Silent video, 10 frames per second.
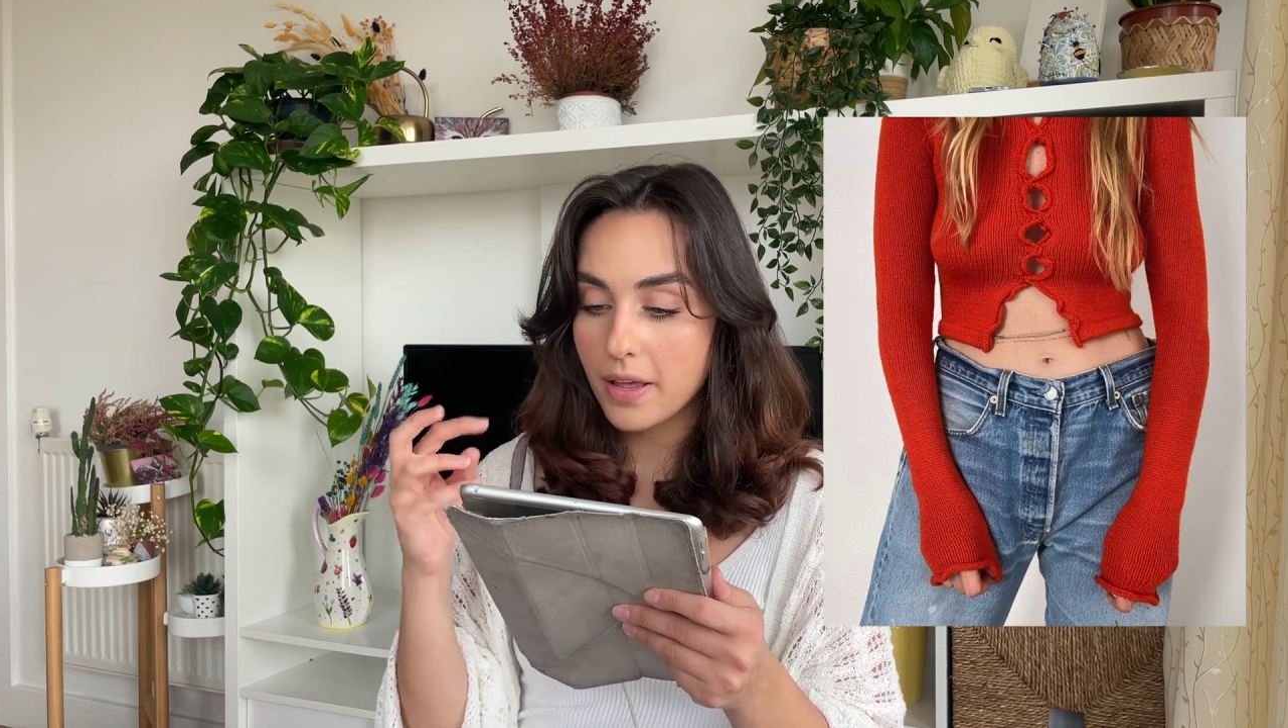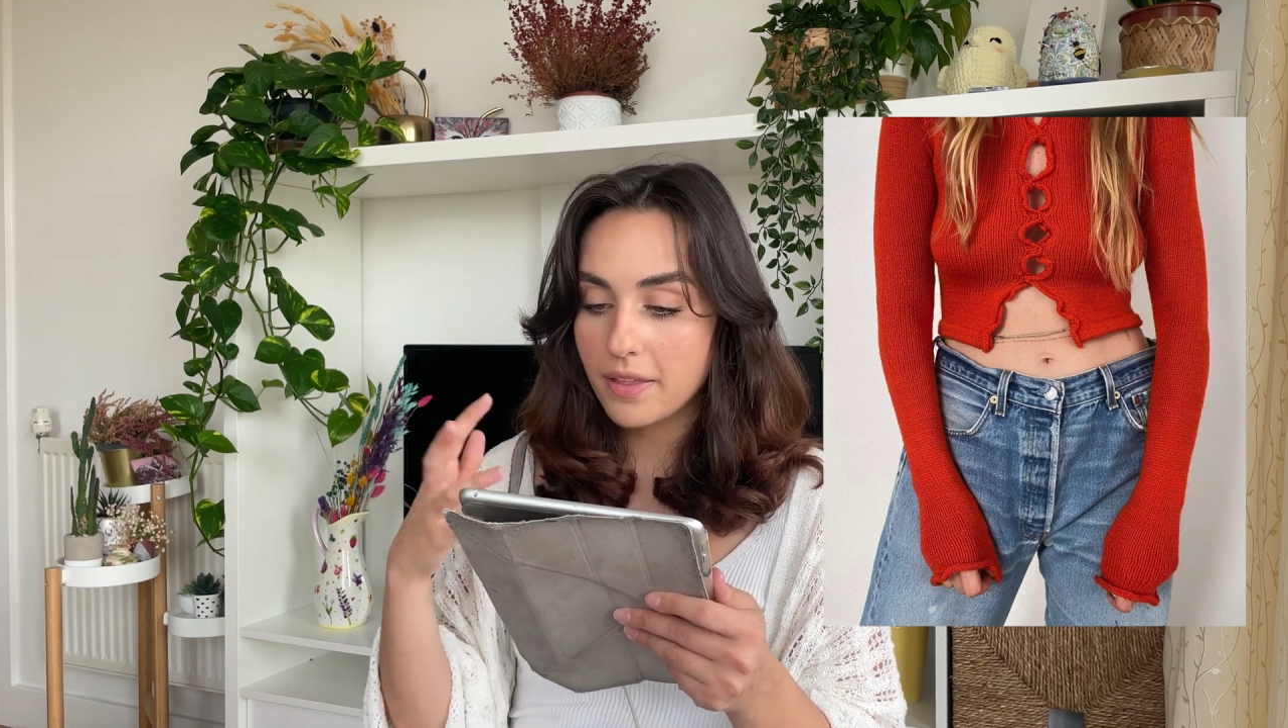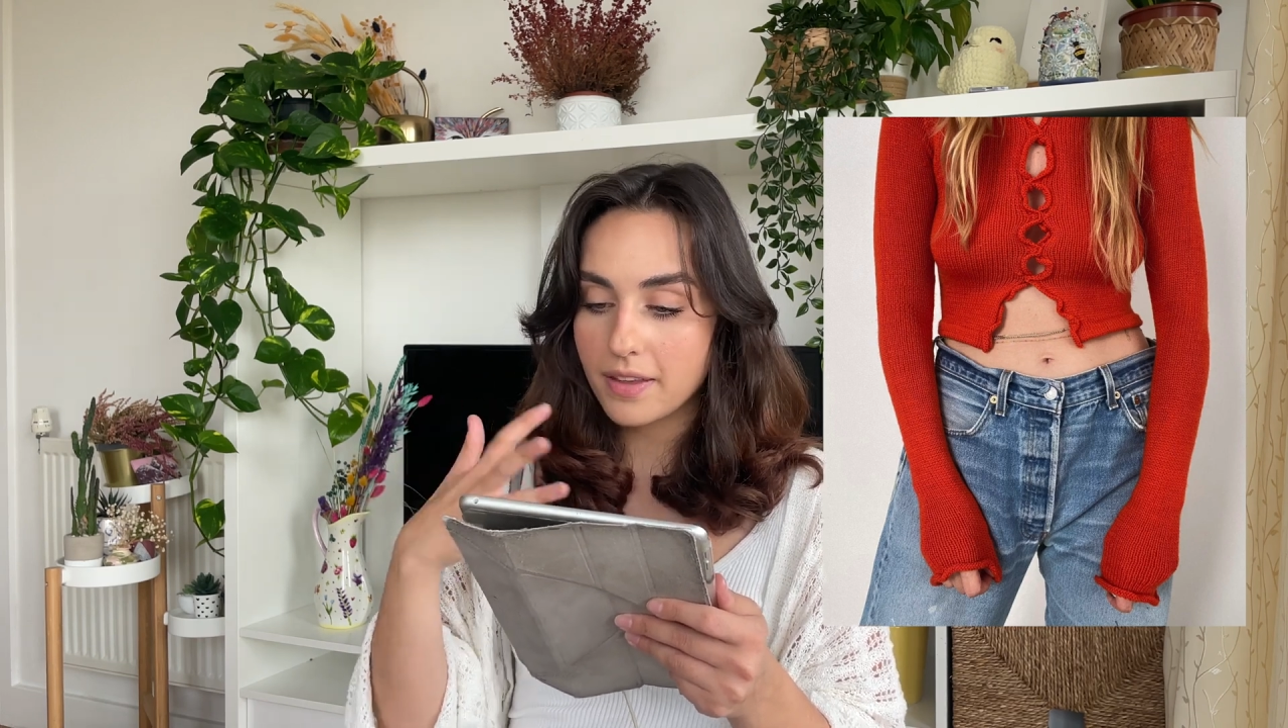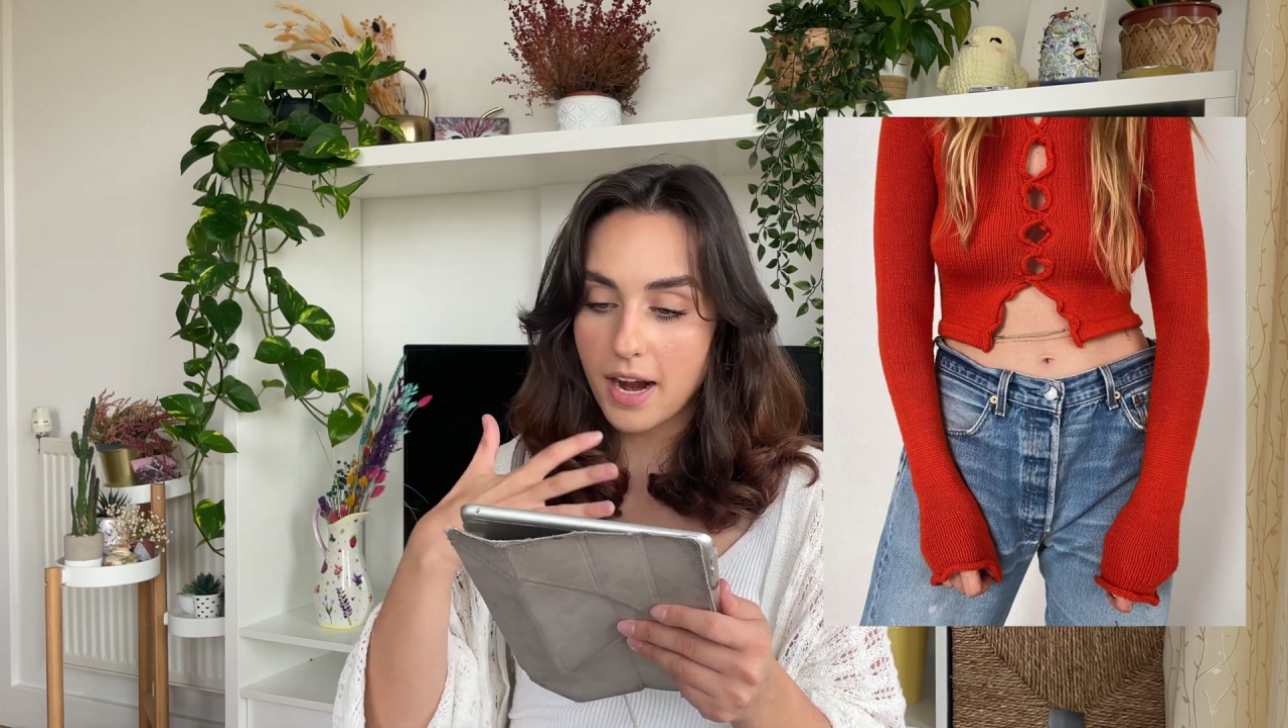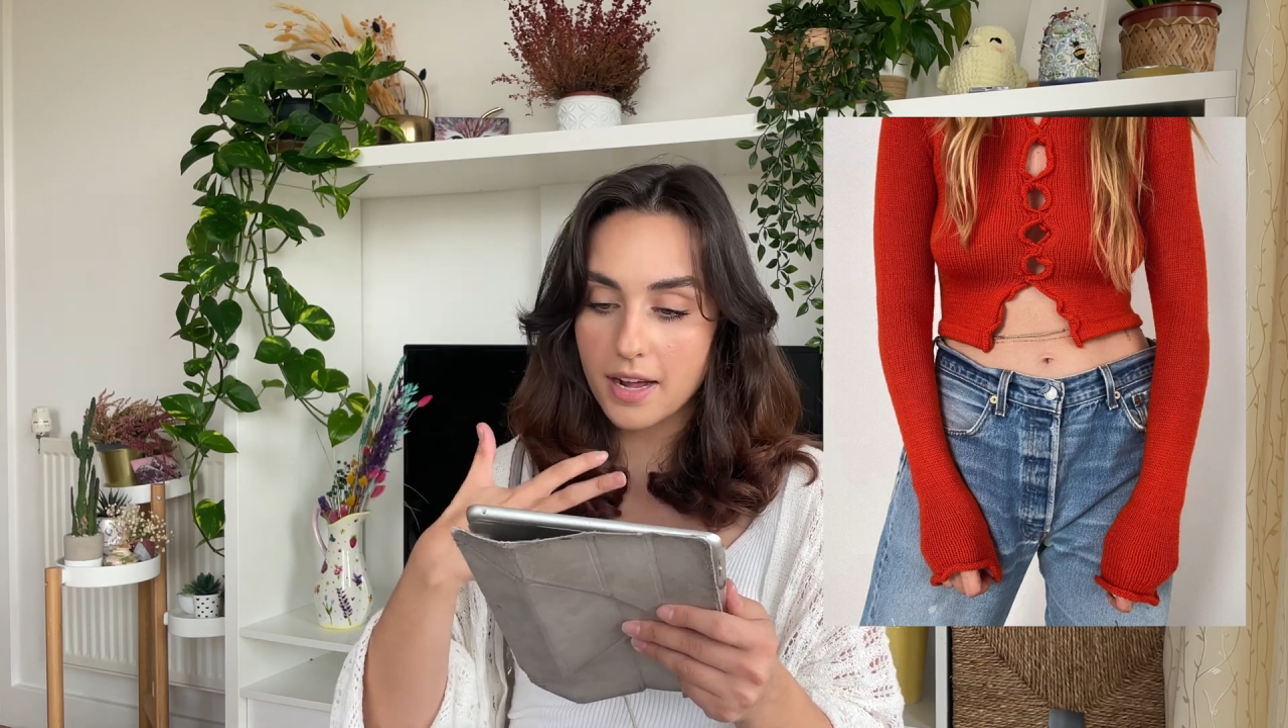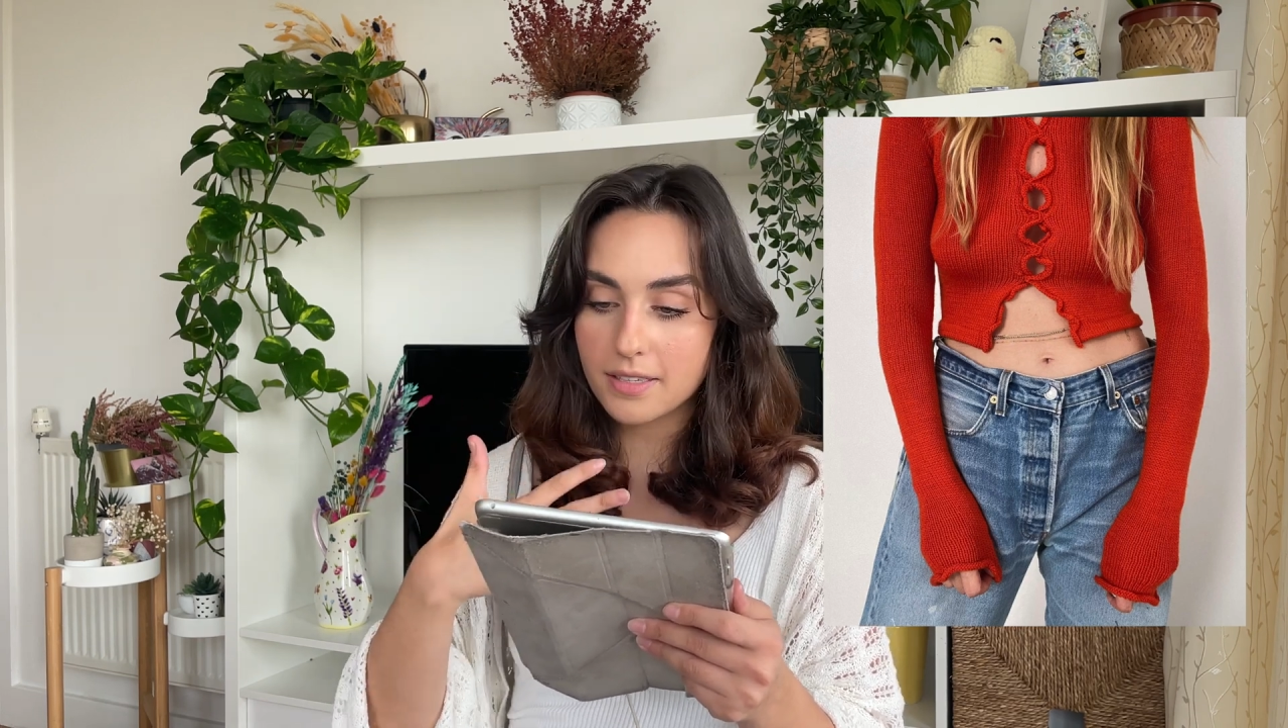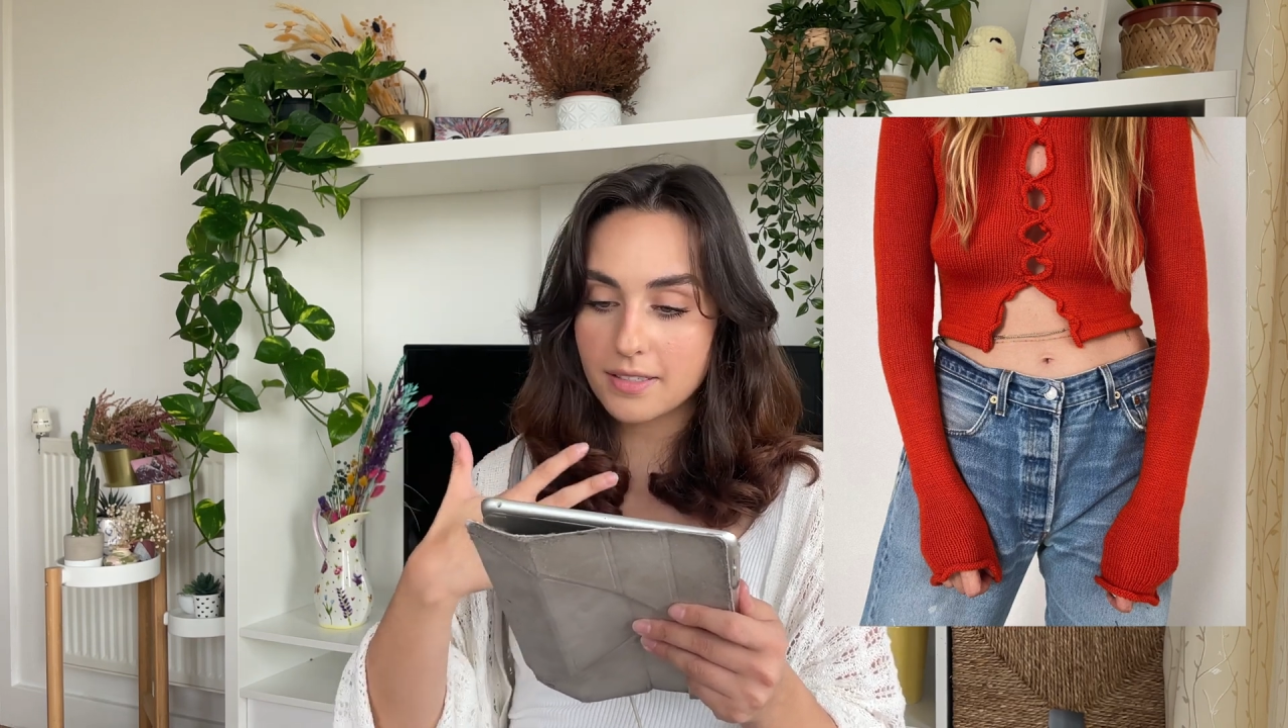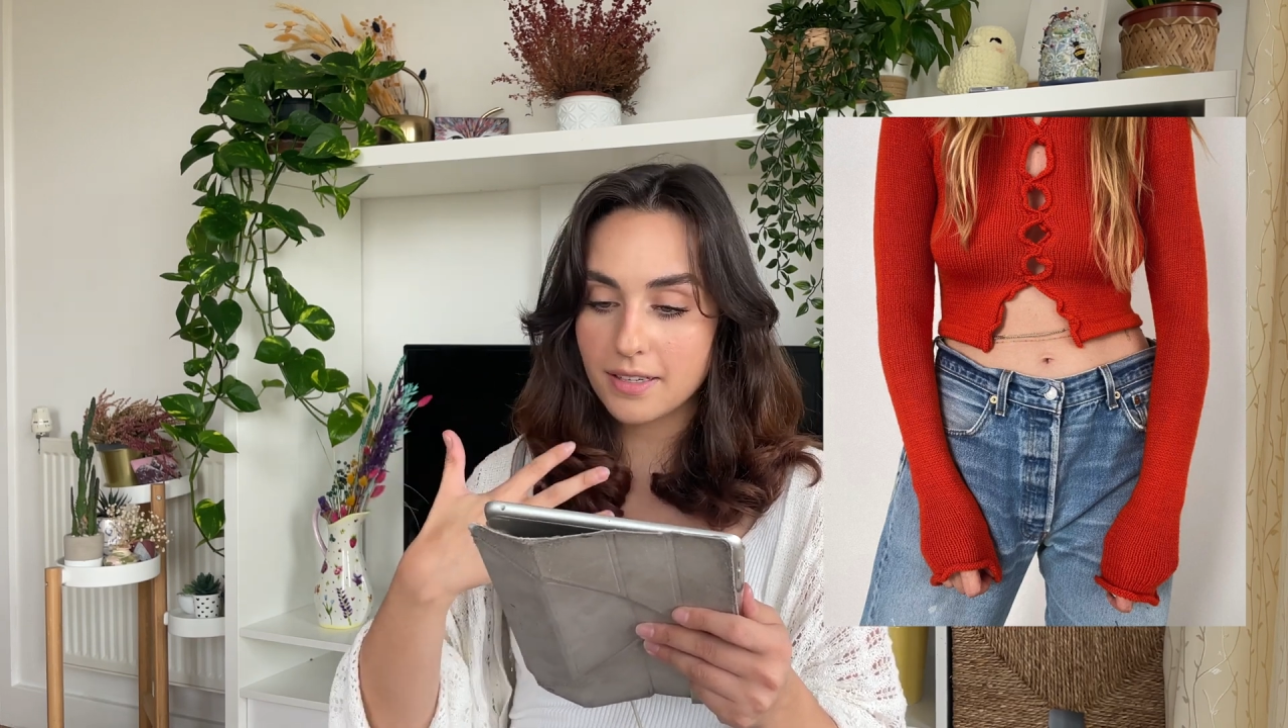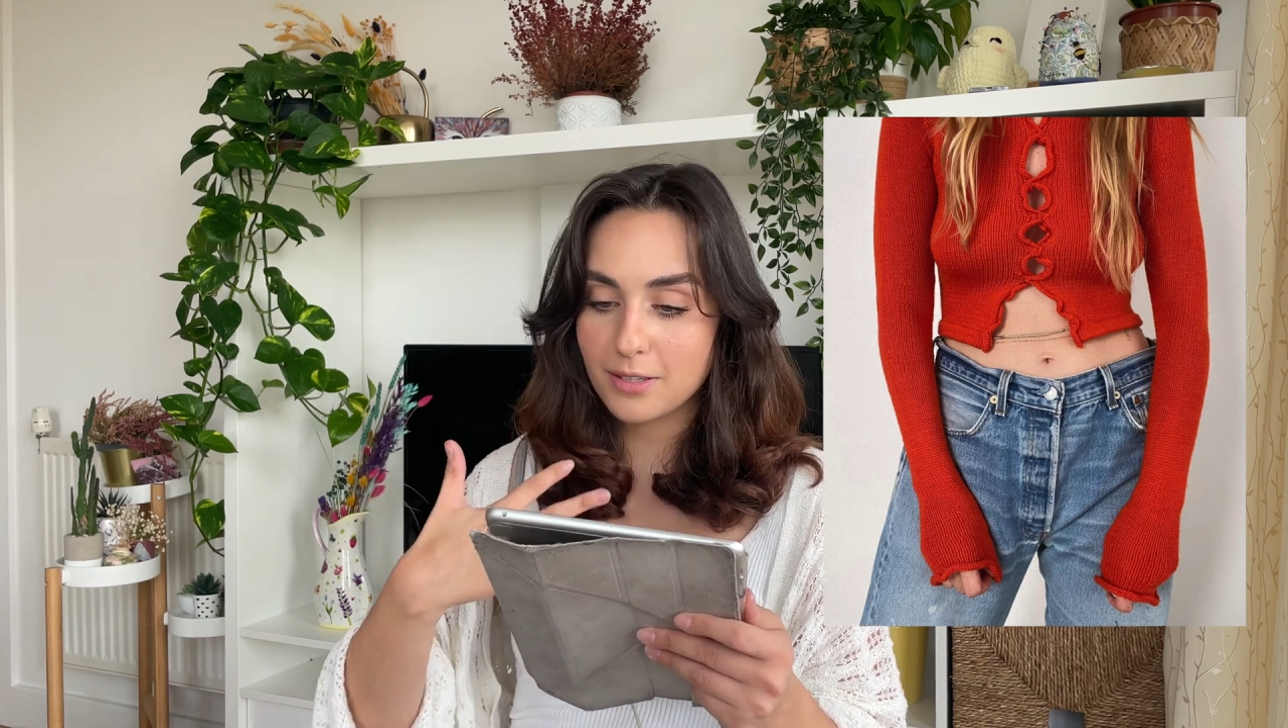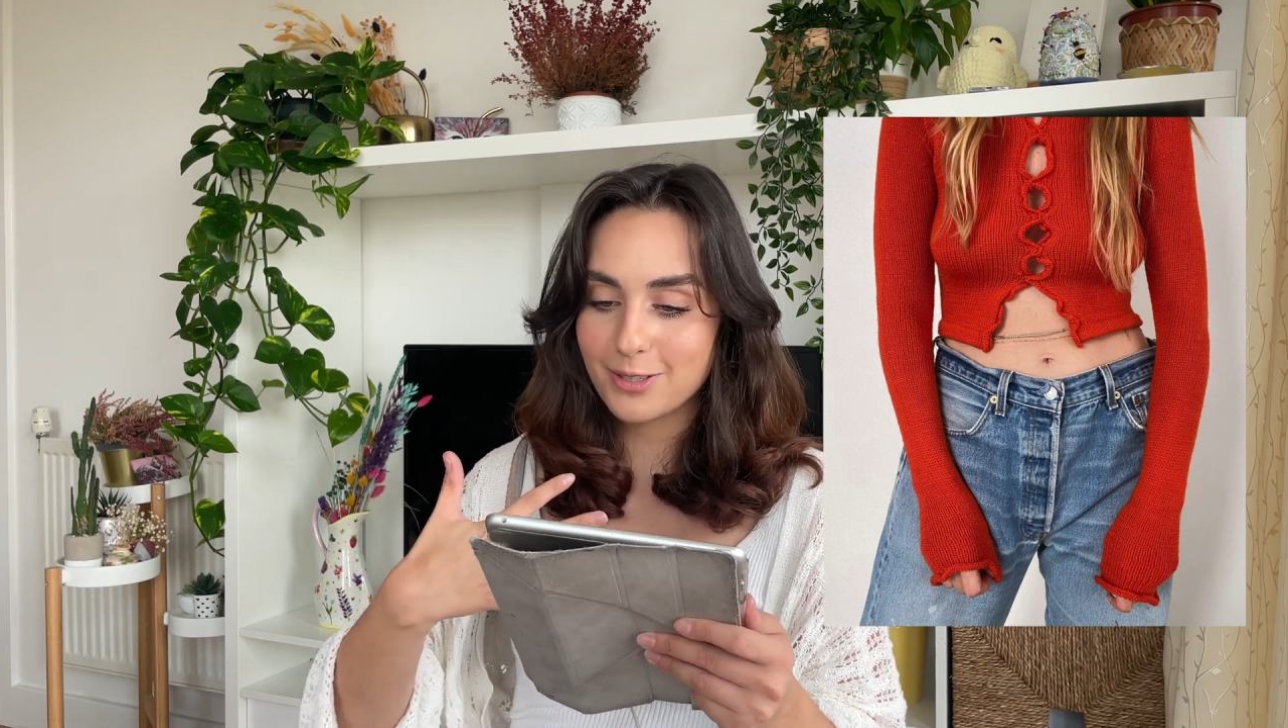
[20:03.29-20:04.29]
that has
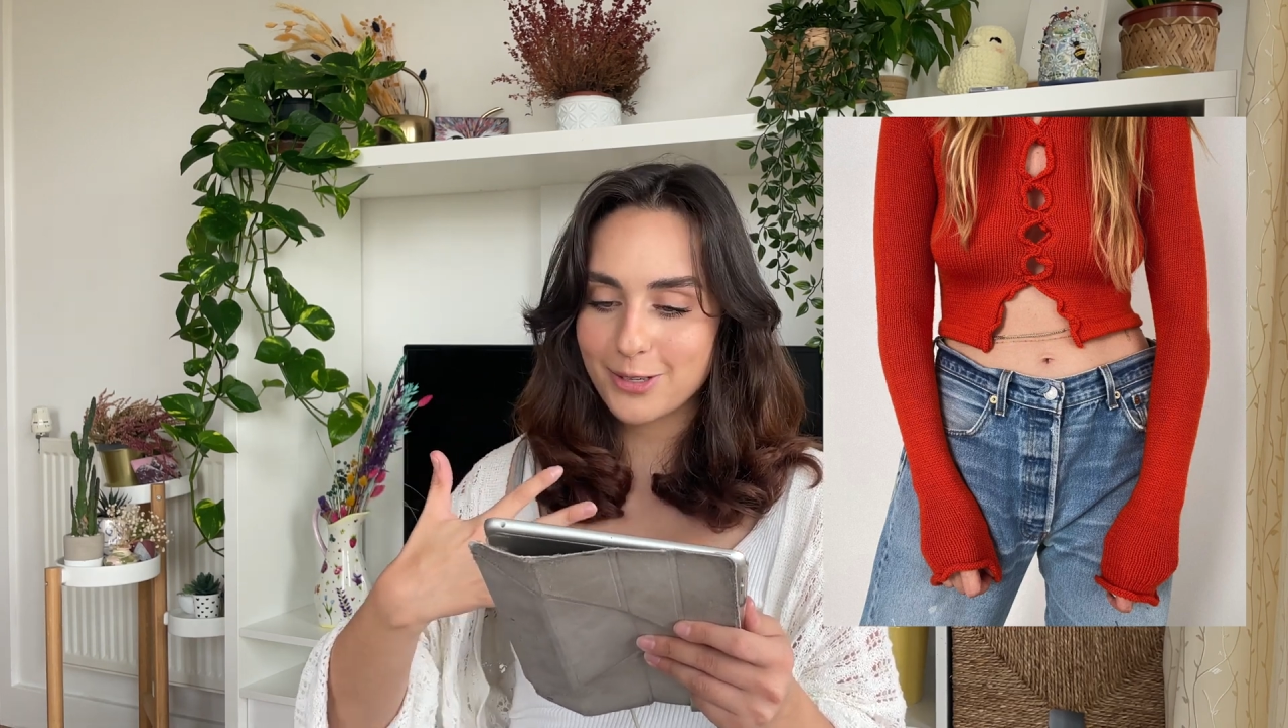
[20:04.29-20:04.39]
these